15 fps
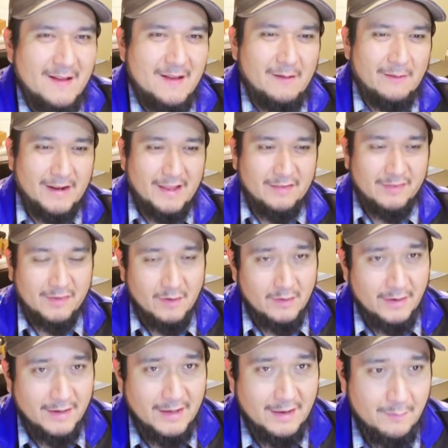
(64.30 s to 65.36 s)
When I
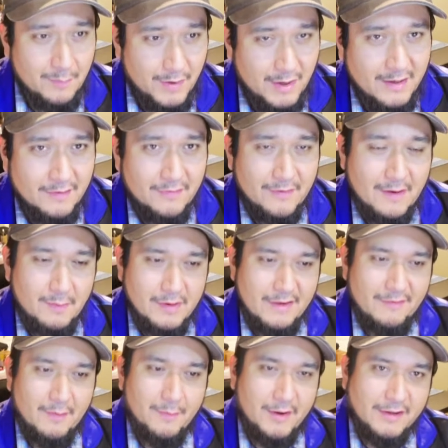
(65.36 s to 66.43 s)
saw it, I bought it. I
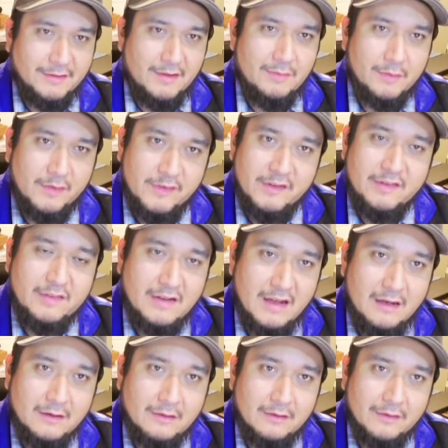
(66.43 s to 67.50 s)
believe I bought this for
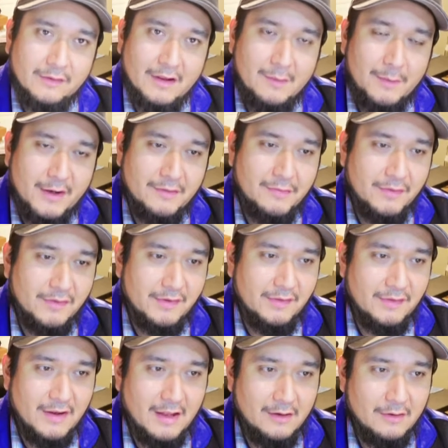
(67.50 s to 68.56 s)

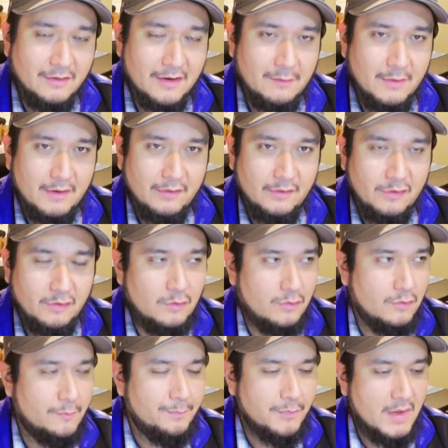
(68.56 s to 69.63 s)
$6. I went
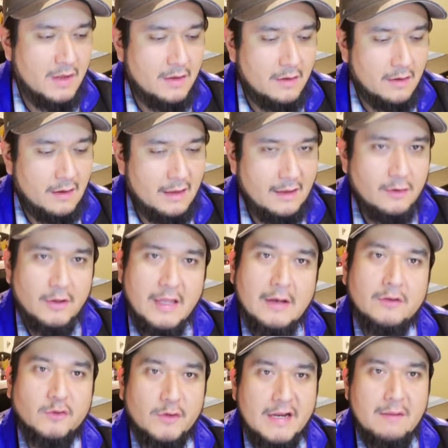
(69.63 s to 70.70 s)
to
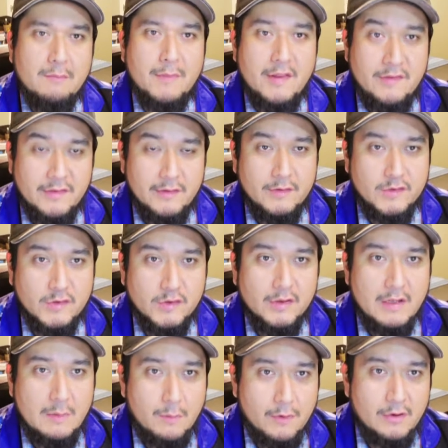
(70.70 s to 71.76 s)
L Train Vintage
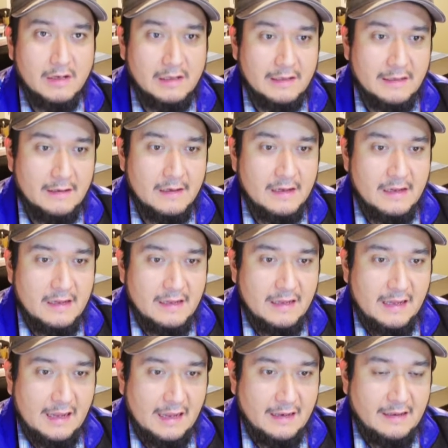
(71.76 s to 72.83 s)
in Brooklyn,
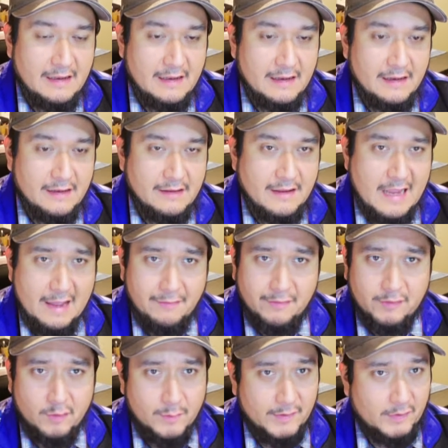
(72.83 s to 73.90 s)
and they have
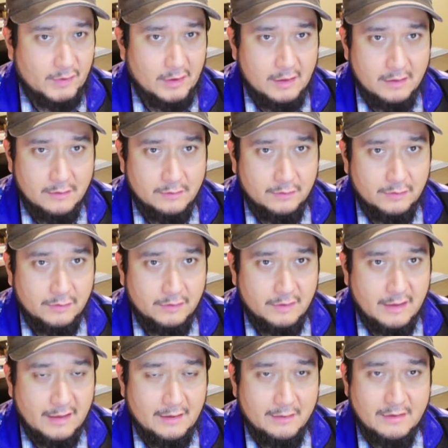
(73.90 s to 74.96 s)
so much clothes.
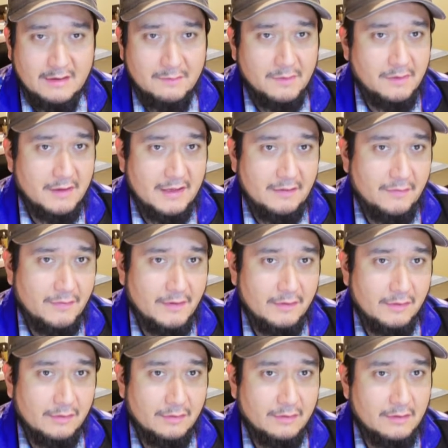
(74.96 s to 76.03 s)
I couldn't even like
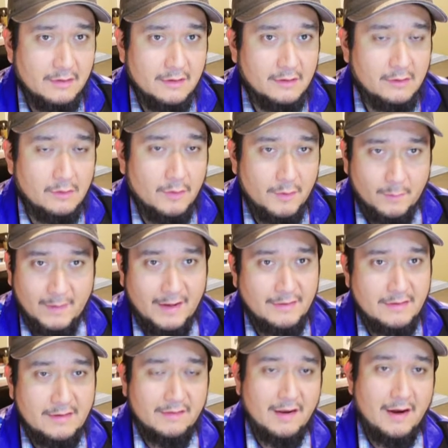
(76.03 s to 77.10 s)
finish going around
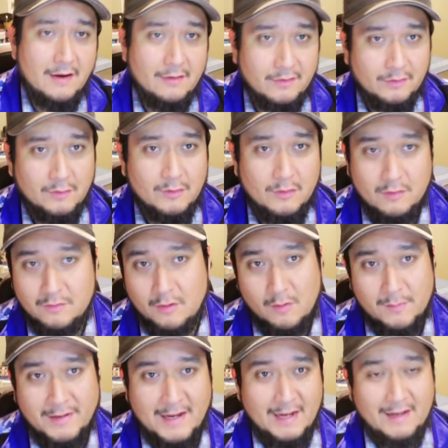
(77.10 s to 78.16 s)
the entire store.
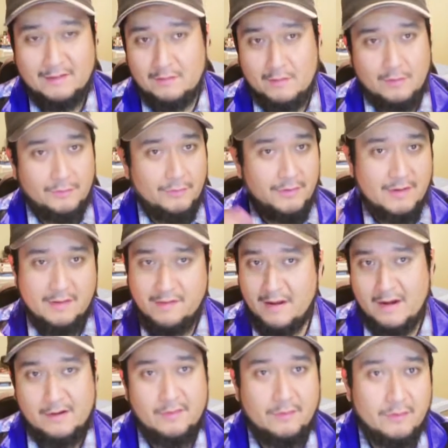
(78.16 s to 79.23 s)
Normally, I like to go through the
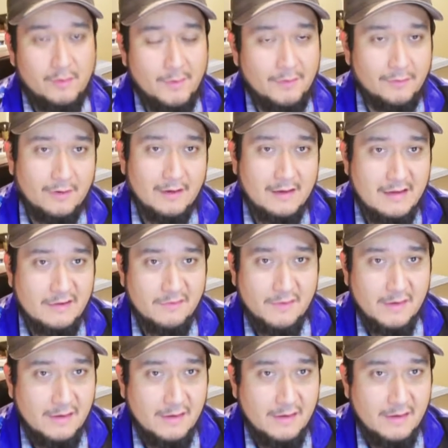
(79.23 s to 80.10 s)
entire store before I leave.